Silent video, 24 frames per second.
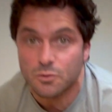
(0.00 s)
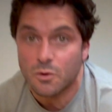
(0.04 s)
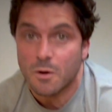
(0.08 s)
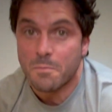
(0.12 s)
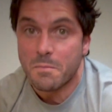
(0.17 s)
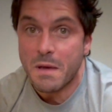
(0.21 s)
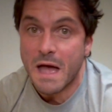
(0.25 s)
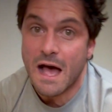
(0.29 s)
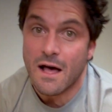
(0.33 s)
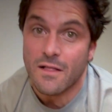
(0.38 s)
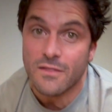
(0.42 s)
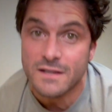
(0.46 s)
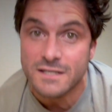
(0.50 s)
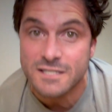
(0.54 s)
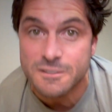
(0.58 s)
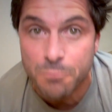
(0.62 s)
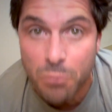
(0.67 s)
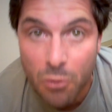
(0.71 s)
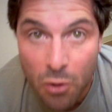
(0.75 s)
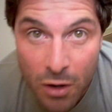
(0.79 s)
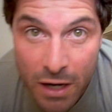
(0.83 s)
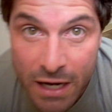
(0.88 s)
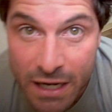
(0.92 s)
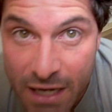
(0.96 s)
a balance
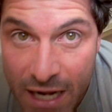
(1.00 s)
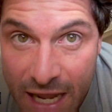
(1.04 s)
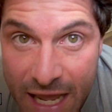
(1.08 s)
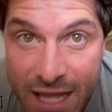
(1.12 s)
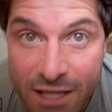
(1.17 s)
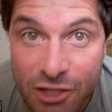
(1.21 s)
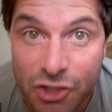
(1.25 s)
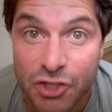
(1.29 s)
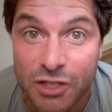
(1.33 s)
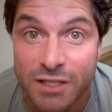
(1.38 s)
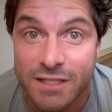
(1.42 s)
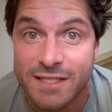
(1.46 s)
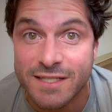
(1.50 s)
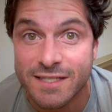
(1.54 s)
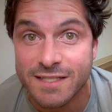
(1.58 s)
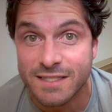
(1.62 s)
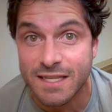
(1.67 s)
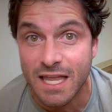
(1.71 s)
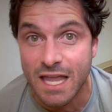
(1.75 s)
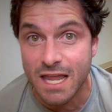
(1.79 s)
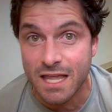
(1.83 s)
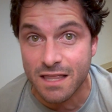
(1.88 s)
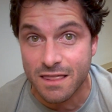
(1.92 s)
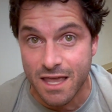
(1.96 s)
point and just
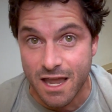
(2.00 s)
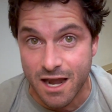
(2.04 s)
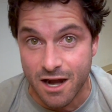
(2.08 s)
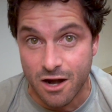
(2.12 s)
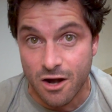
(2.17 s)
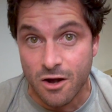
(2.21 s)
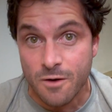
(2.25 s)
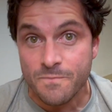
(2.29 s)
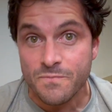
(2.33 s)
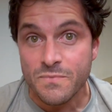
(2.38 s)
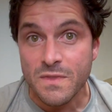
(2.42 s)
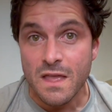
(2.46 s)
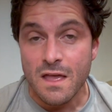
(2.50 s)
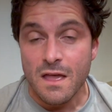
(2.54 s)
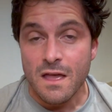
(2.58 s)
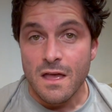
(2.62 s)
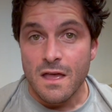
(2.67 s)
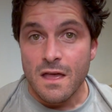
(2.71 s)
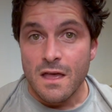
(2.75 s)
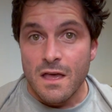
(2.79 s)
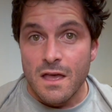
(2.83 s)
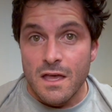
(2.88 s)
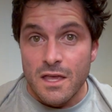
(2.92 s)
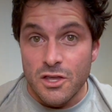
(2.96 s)
stay there.
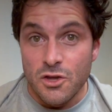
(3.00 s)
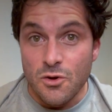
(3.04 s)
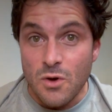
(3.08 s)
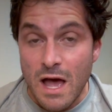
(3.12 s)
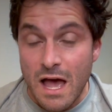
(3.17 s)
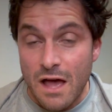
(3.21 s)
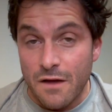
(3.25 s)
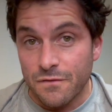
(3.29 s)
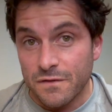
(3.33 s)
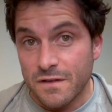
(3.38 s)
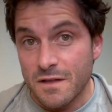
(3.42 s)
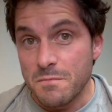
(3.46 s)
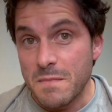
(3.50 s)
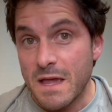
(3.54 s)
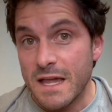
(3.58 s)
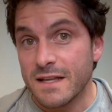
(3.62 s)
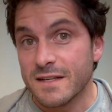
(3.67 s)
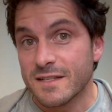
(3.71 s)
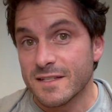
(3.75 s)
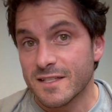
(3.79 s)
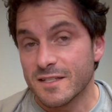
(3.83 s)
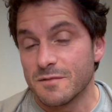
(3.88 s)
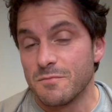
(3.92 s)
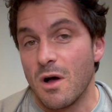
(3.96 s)
You have to make
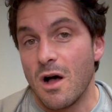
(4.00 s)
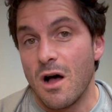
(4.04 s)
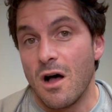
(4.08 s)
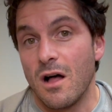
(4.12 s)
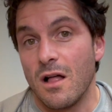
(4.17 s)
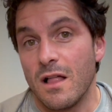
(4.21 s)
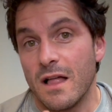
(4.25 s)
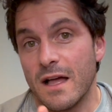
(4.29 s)
small